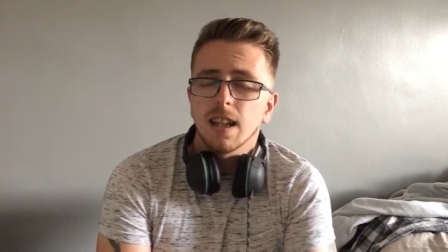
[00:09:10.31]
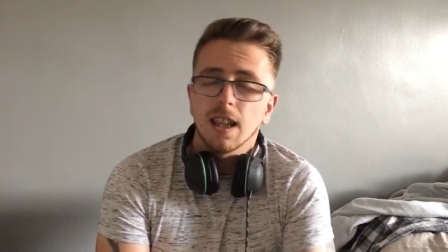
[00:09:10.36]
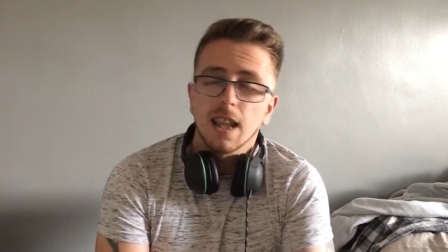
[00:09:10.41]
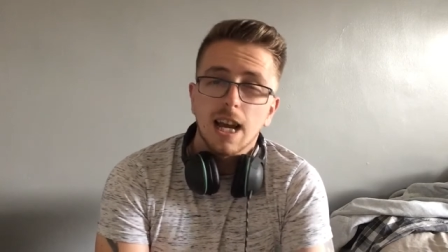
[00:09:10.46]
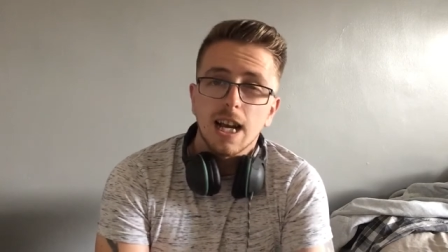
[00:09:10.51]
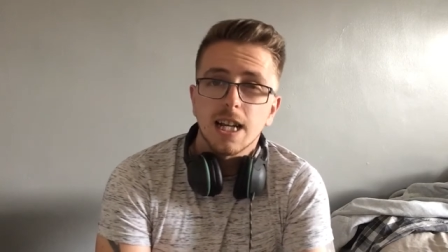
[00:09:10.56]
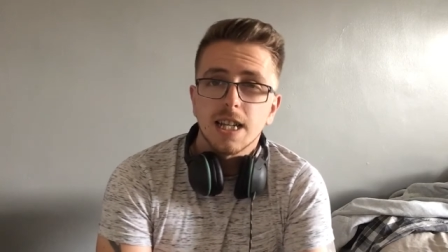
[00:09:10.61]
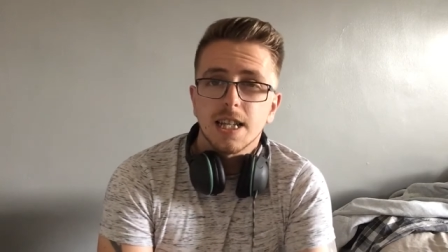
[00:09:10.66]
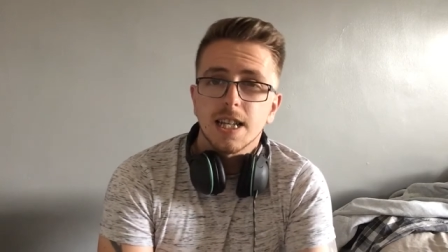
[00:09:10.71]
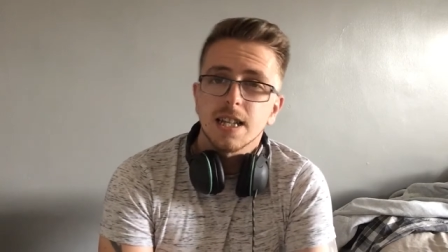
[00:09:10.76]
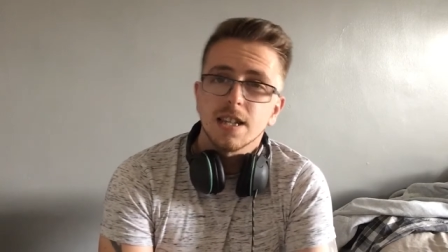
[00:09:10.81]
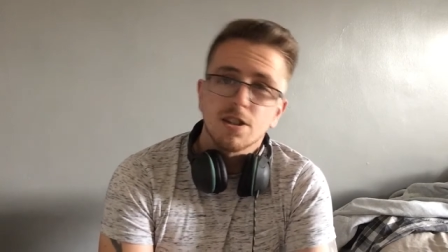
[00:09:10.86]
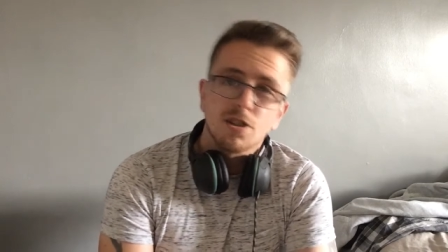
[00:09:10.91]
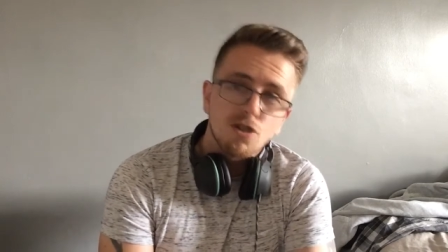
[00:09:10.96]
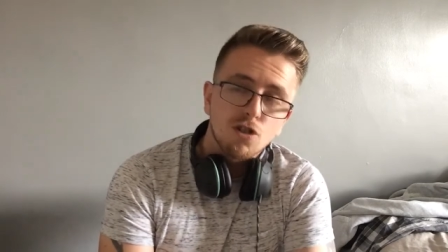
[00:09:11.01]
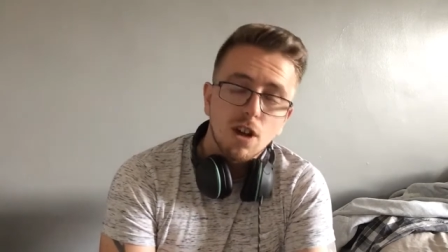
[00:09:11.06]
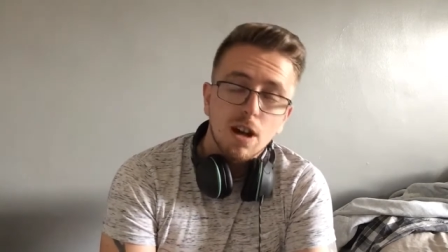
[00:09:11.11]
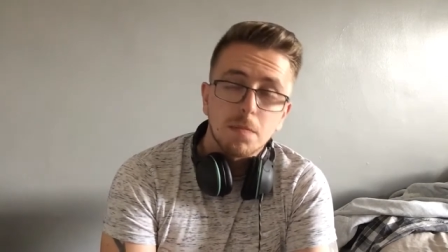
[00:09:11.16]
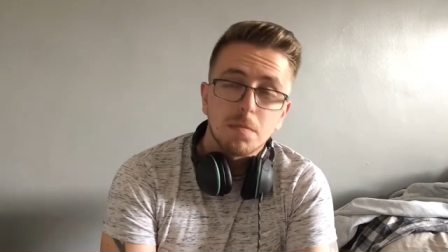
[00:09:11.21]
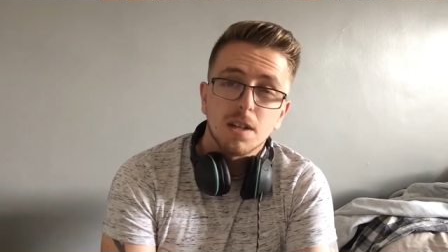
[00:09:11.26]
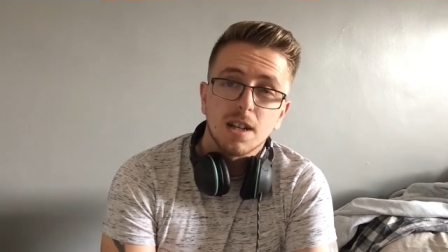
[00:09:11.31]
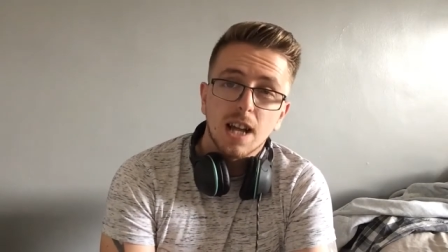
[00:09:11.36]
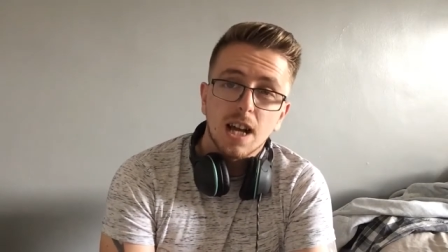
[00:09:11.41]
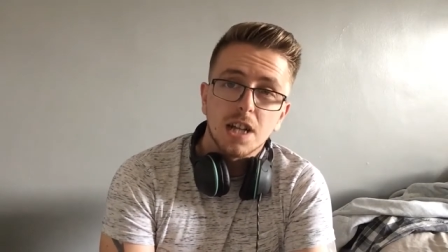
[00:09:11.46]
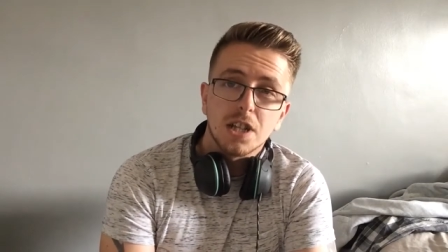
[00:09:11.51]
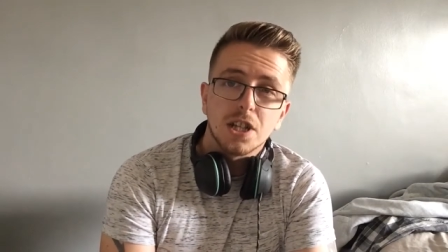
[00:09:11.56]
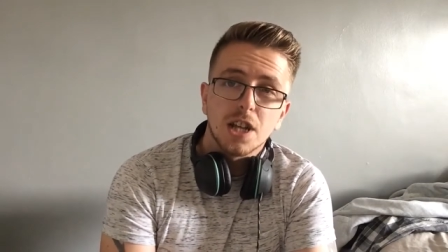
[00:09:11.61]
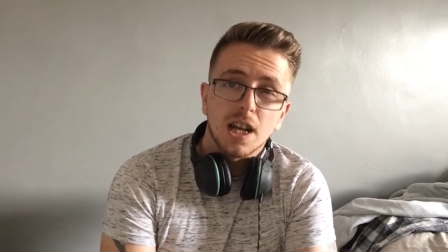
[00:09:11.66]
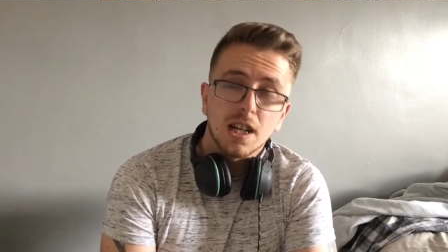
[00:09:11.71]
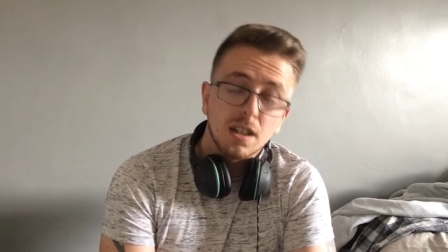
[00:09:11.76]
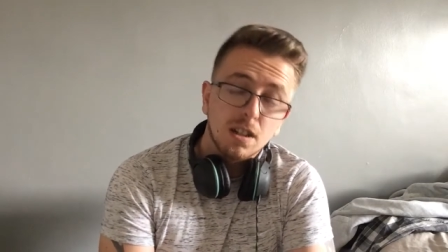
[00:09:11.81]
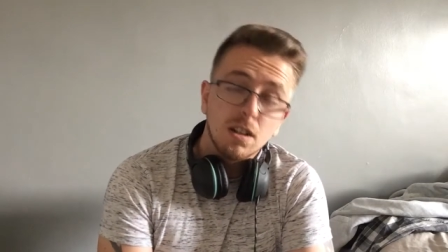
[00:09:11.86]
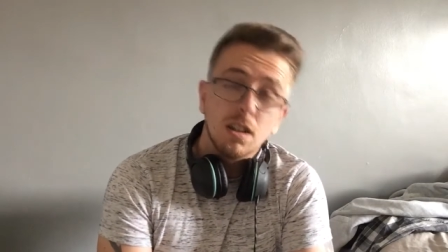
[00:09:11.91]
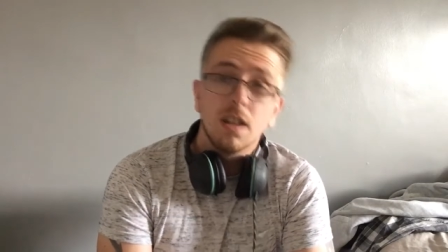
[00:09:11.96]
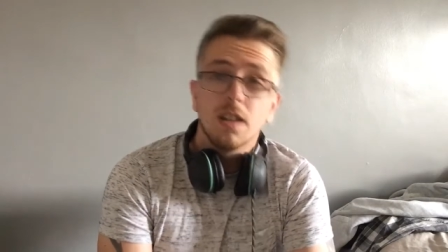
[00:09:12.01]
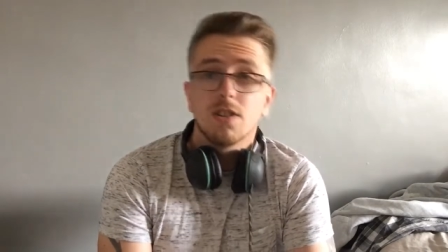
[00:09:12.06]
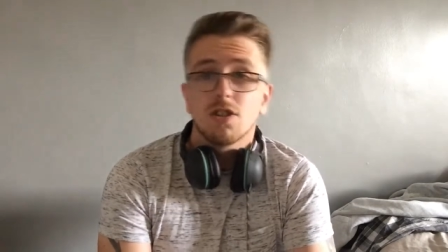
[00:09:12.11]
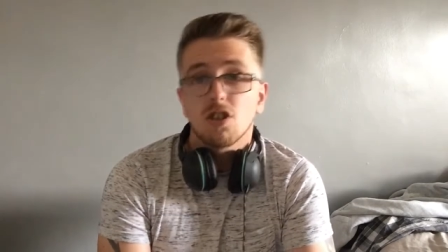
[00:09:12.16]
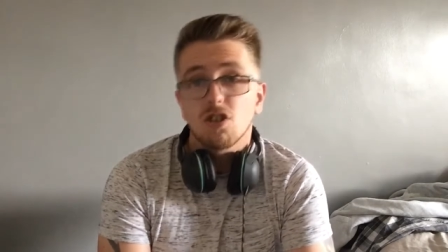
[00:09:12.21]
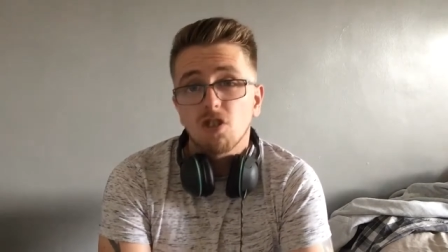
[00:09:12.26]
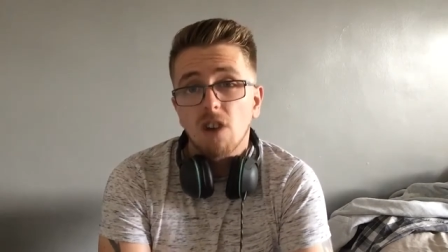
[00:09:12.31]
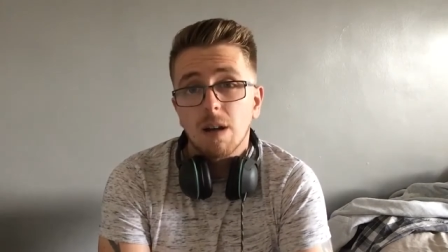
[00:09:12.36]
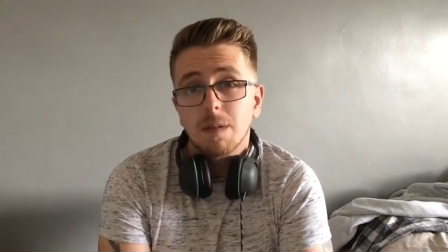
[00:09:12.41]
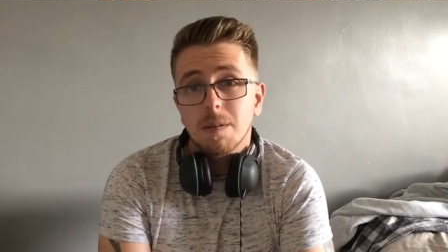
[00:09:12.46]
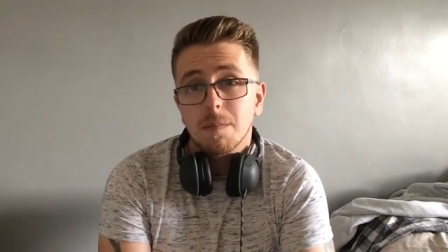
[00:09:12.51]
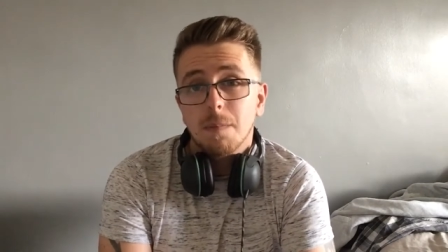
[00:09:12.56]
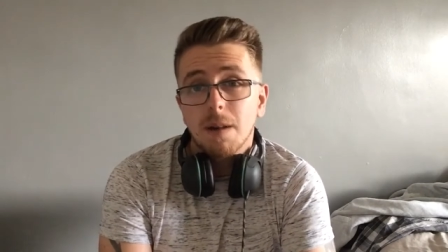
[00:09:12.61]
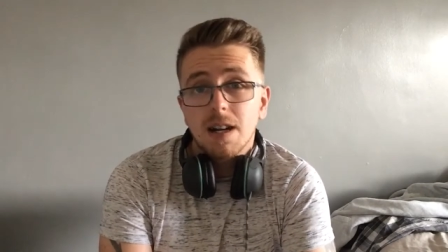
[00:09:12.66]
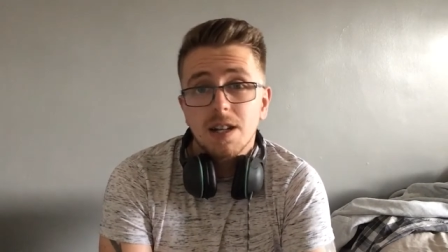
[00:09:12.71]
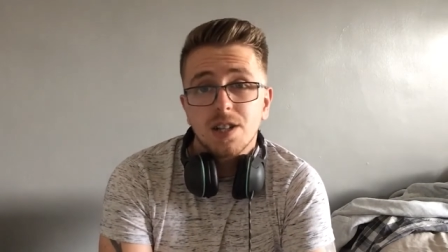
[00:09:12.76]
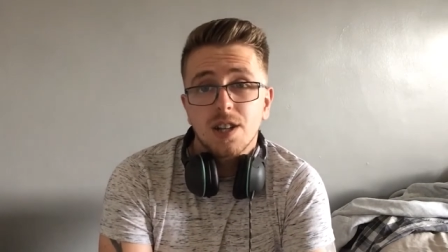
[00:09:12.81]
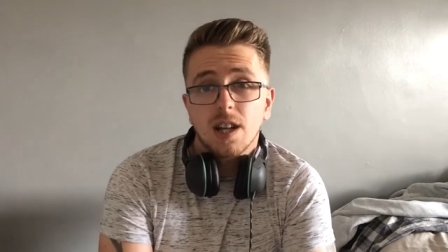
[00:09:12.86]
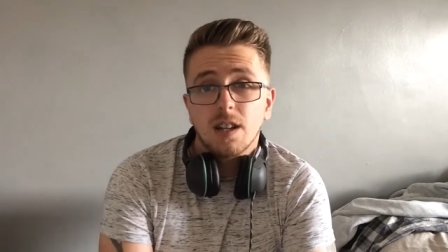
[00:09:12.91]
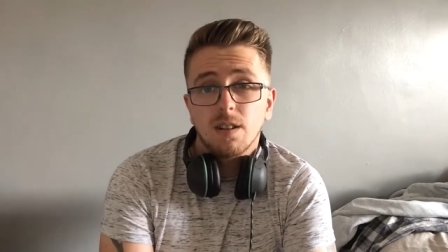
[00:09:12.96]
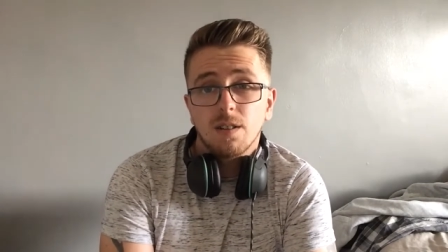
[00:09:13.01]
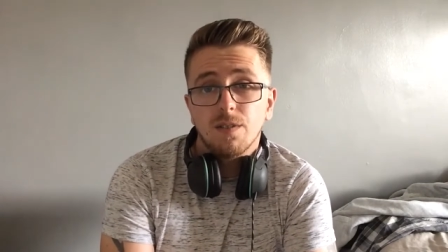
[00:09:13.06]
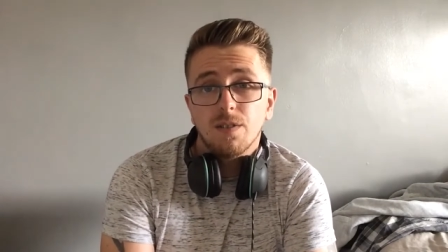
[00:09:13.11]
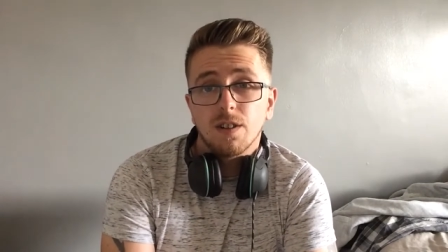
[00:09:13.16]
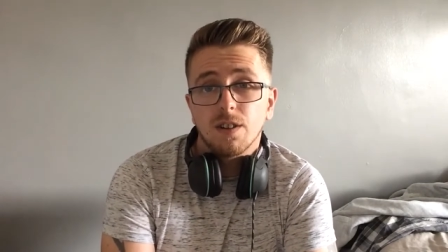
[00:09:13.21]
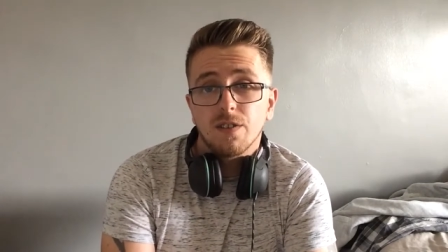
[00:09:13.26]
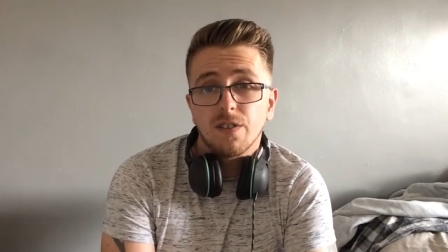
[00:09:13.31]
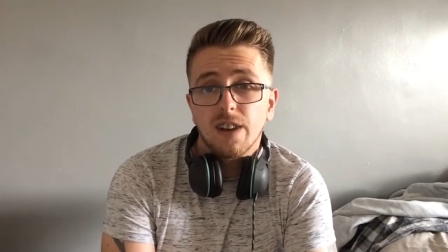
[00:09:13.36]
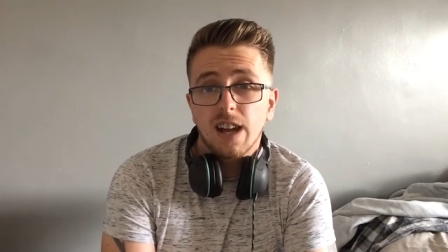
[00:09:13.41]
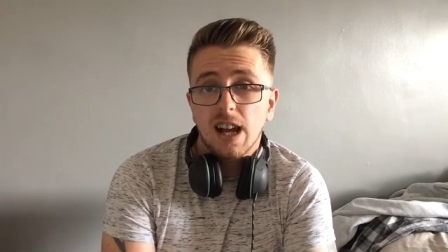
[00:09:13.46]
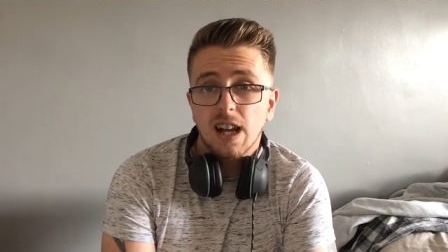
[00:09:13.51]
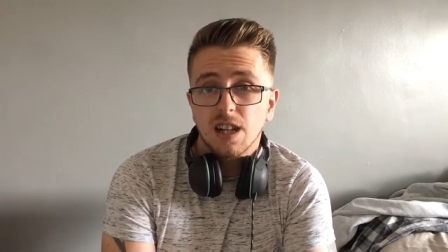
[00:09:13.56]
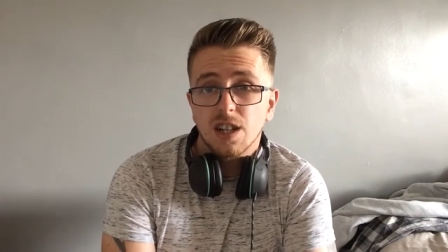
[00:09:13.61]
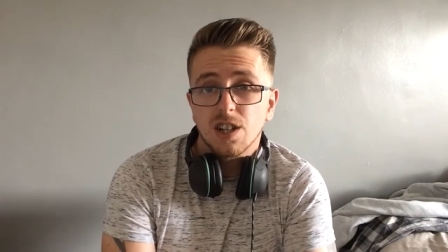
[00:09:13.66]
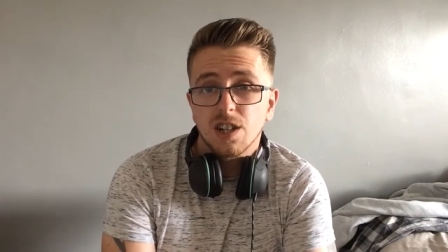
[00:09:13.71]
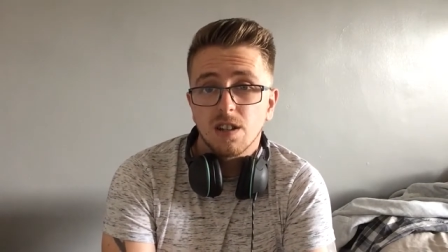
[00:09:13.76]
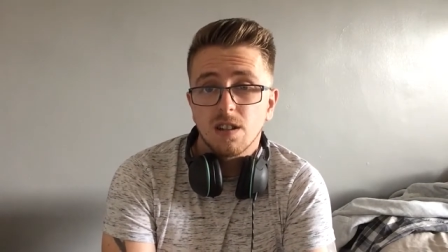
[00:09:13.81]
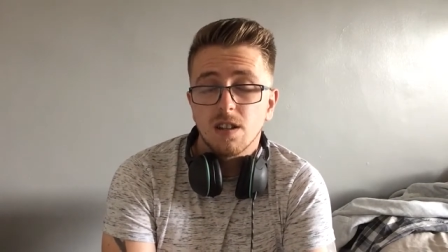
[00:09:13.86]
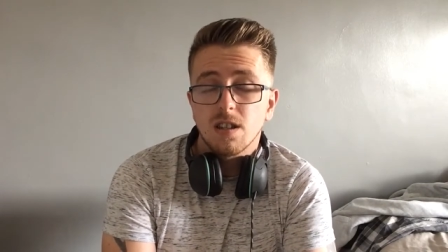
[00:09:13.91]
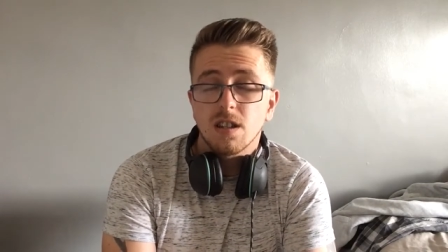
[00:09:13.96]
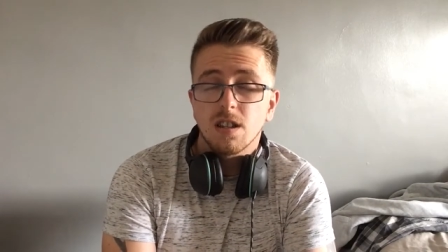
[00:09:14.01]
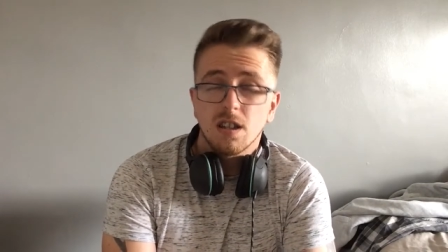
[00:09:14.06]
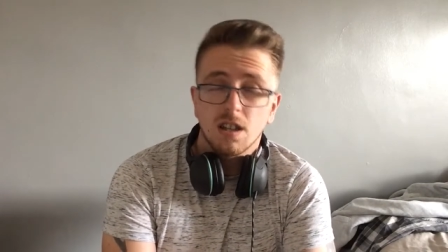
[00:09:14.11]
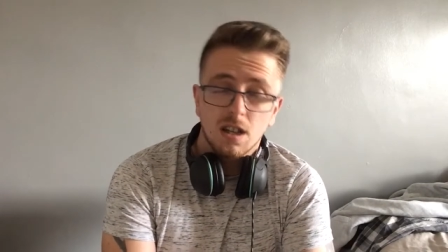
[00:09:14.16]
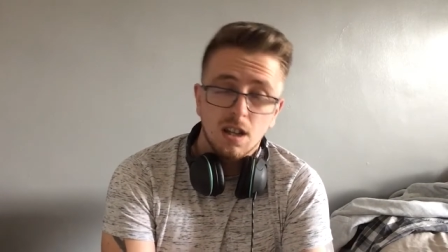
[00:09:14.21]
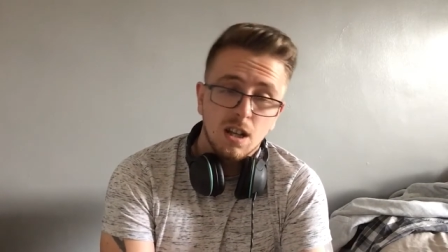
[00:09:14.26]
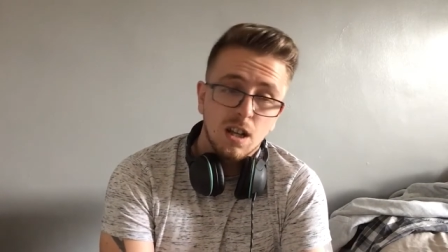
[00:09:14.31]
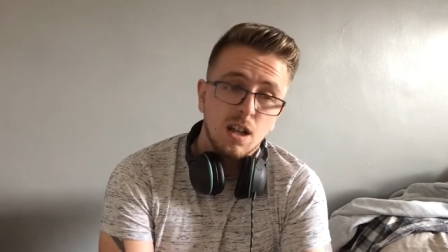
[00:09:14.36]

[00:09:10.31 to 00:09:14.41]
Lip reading: Liked it, subscribed to their channel, subscribe to my channel for the reactions.